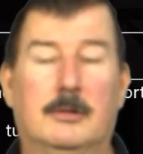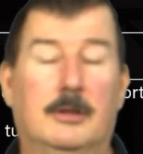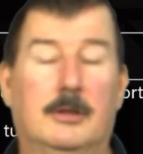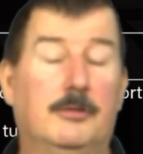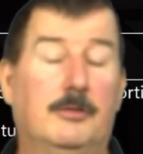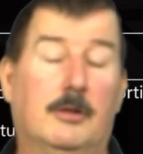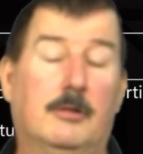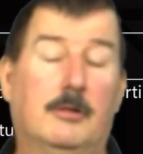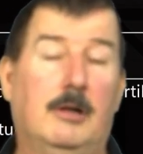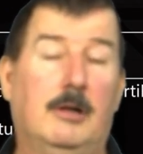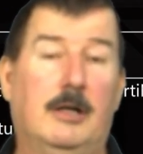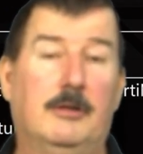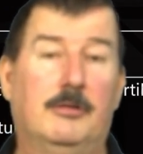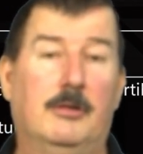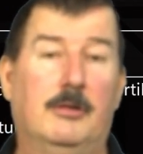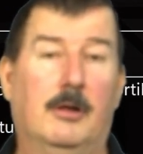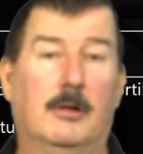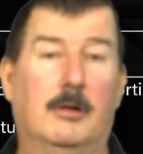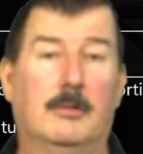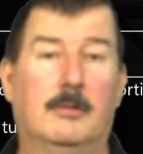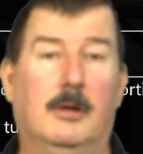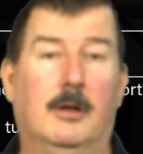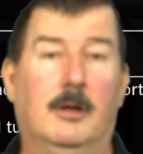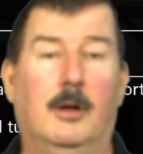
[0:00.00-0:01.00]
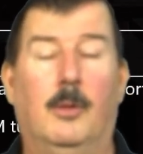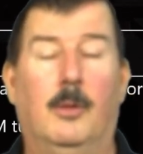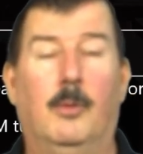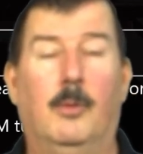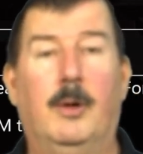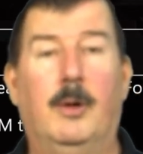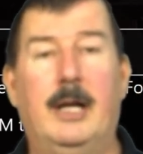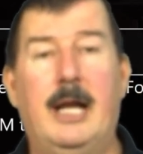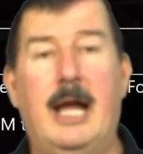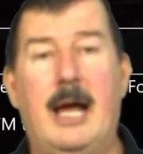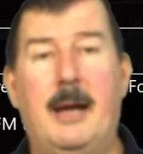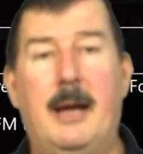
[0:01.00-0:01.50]
This is a crash log.
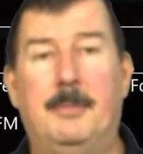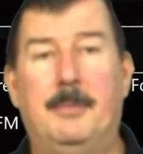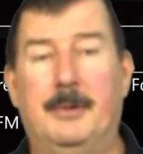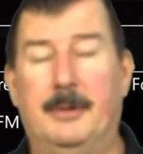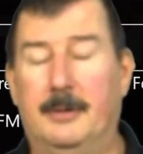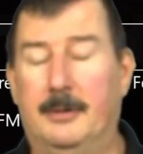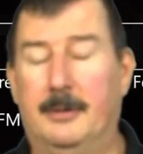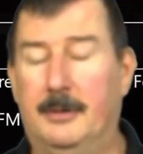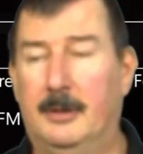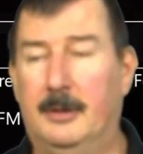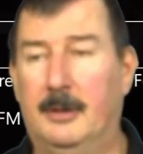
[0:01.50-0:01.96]
What happened?